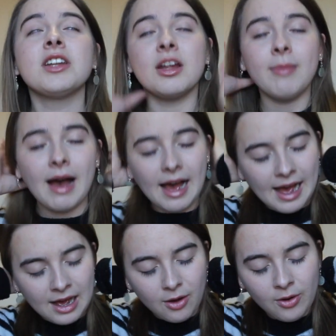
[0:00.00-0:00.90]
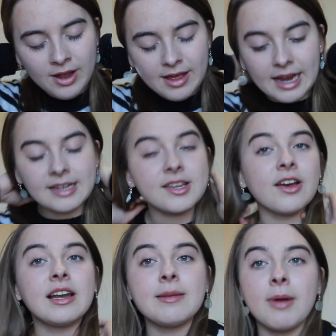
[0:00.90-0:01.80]
No matter how
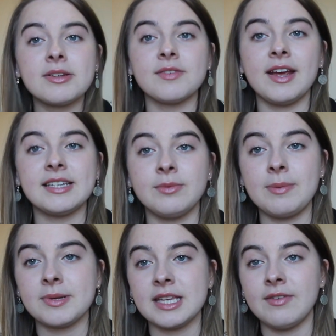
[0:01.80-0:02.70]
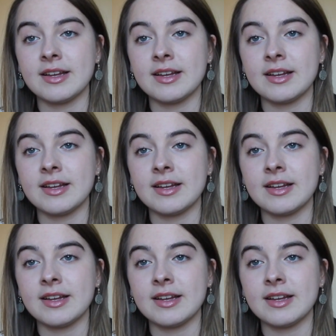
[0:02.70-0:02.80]
internally motivated we perceive